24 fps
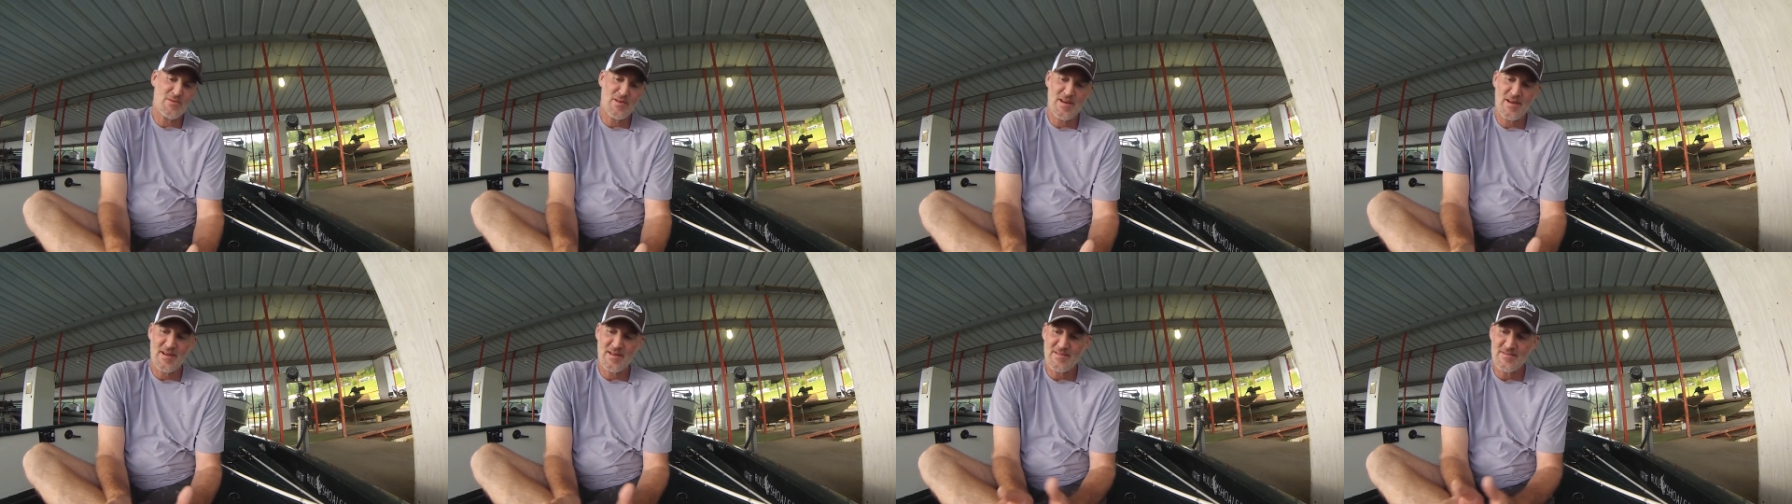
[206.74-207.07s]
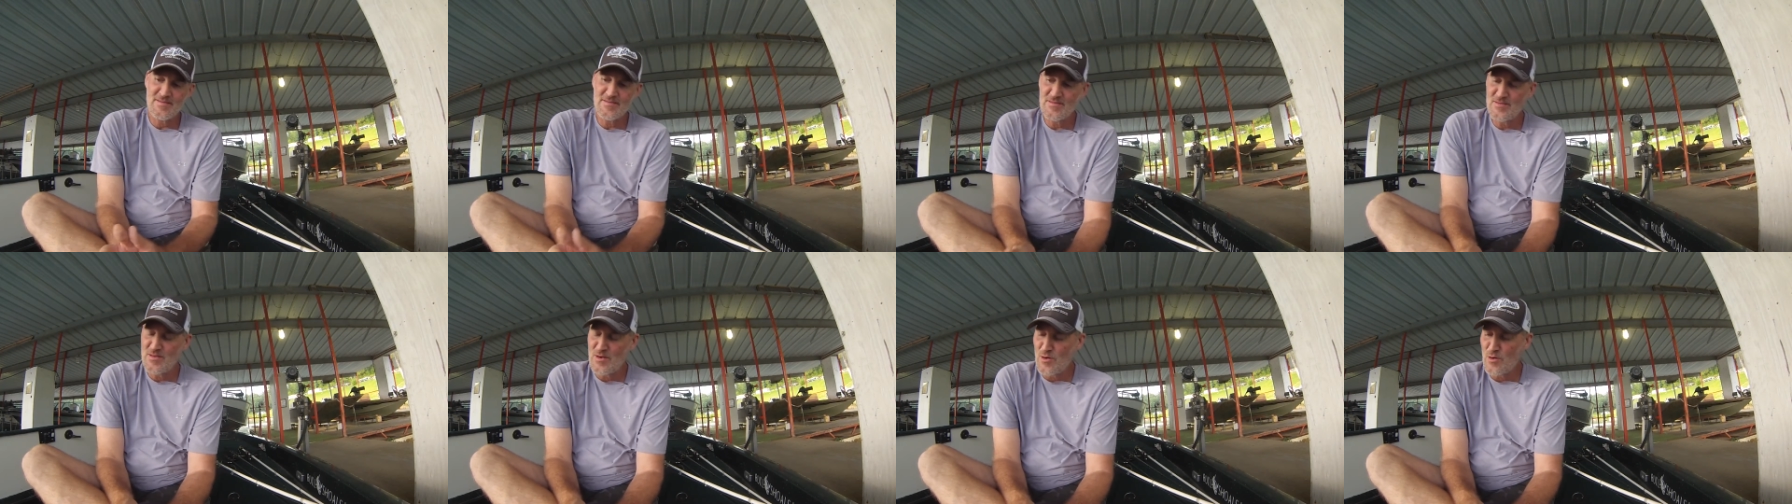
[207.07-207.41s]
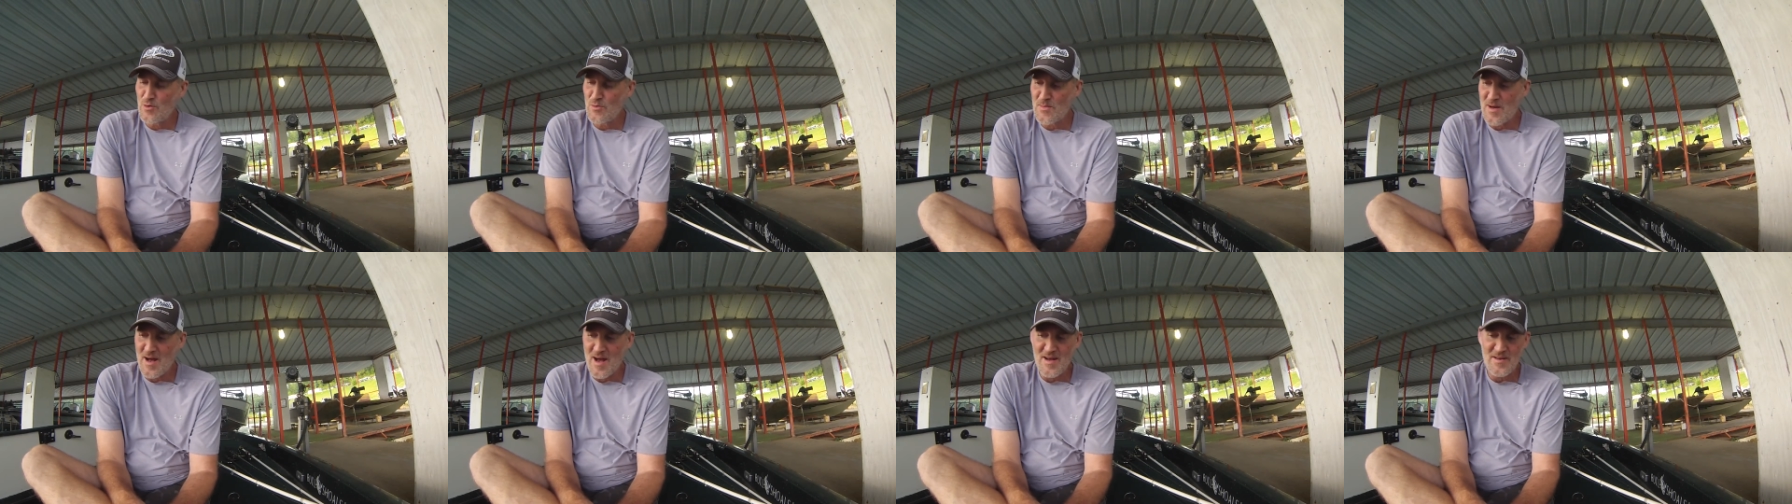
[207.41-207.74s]
rig, the
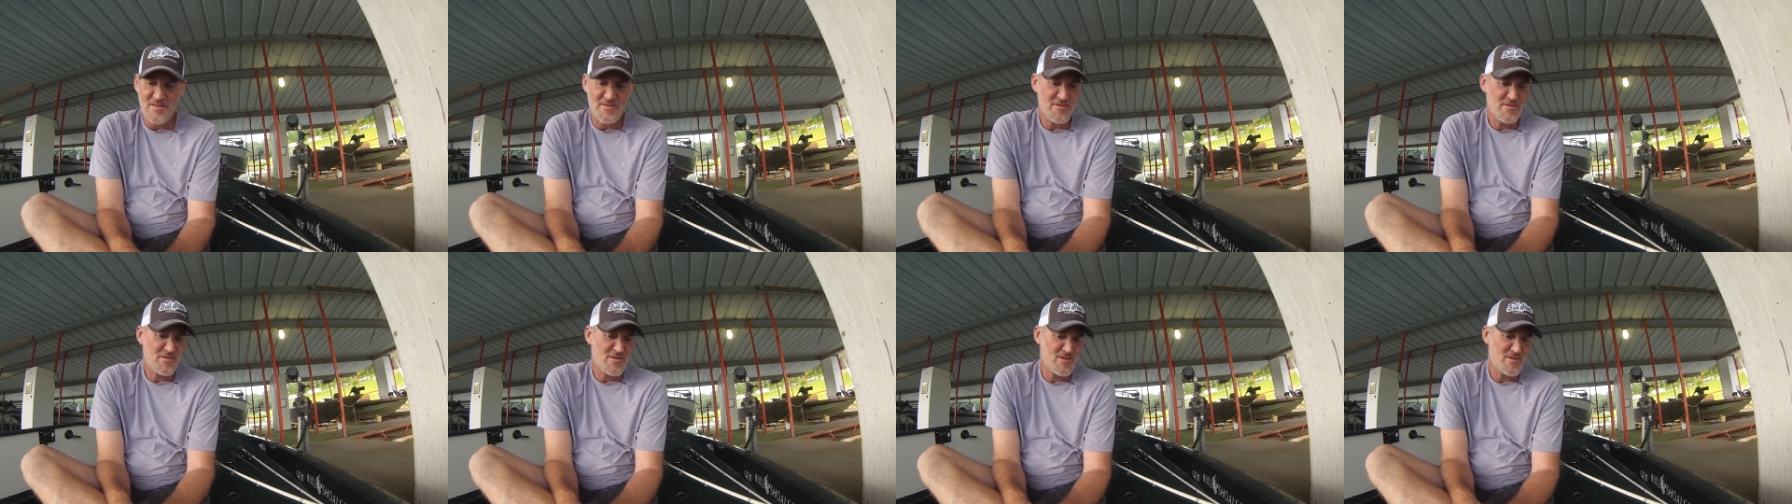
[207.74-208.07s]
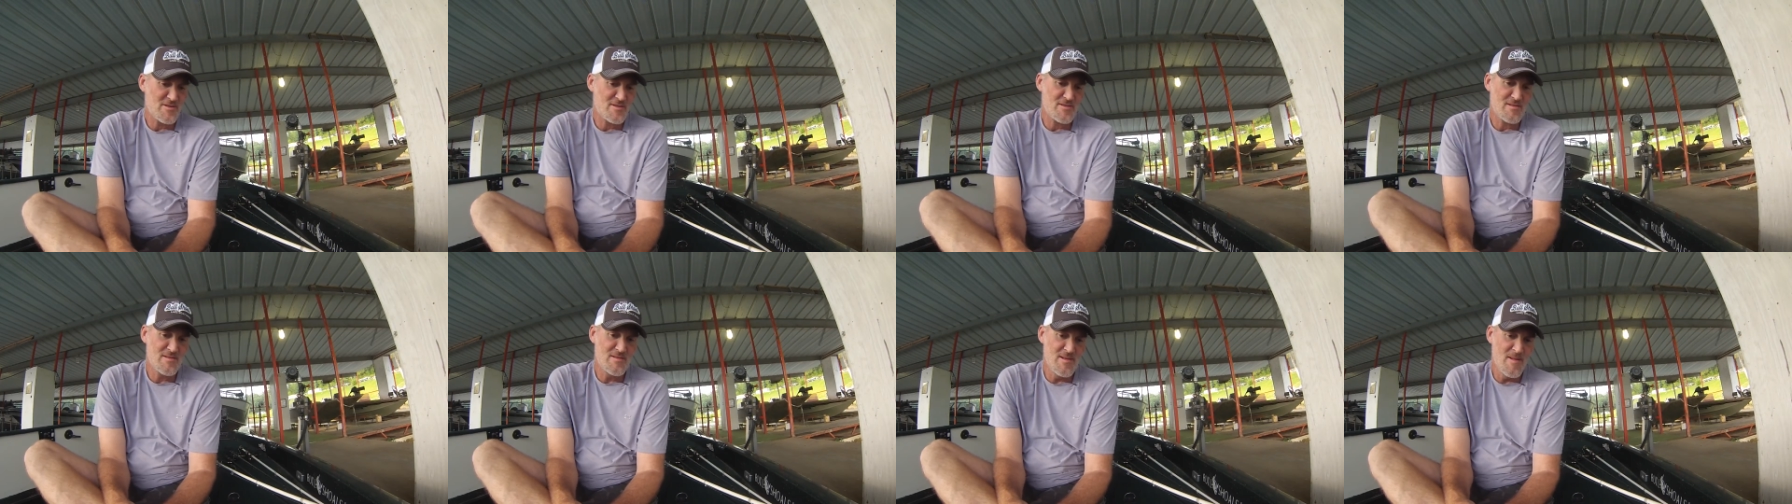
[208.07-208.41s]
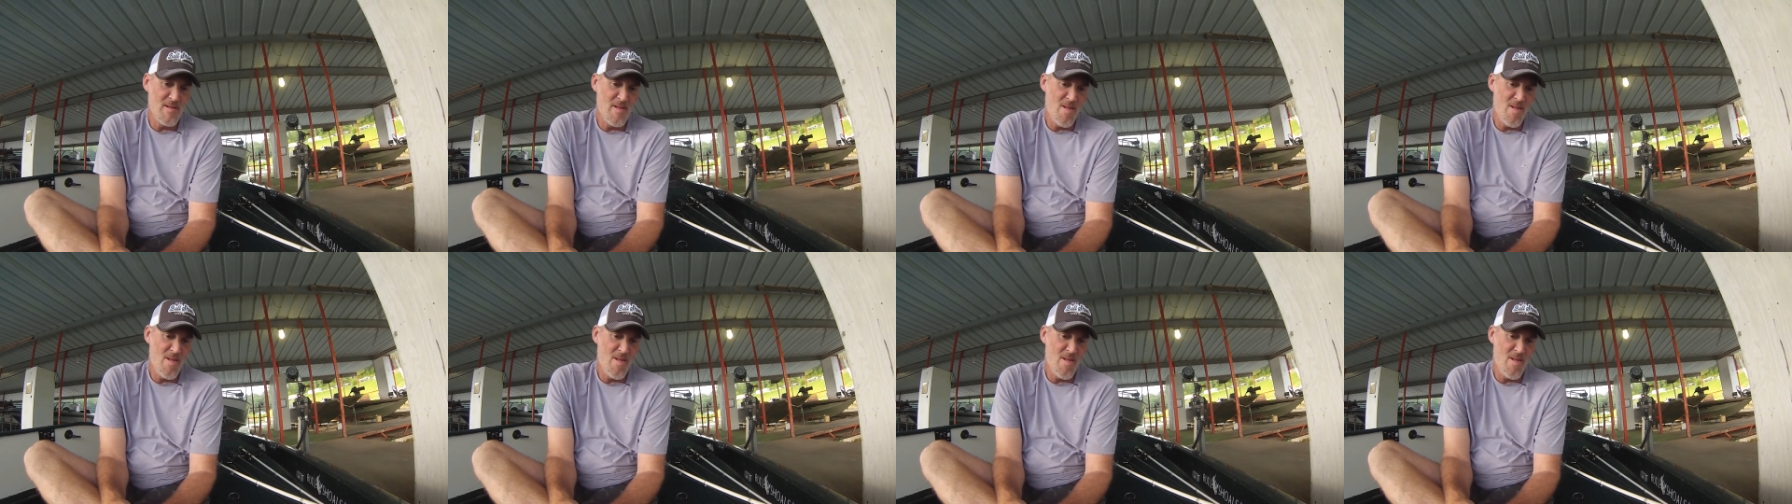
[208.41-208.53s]
old monster,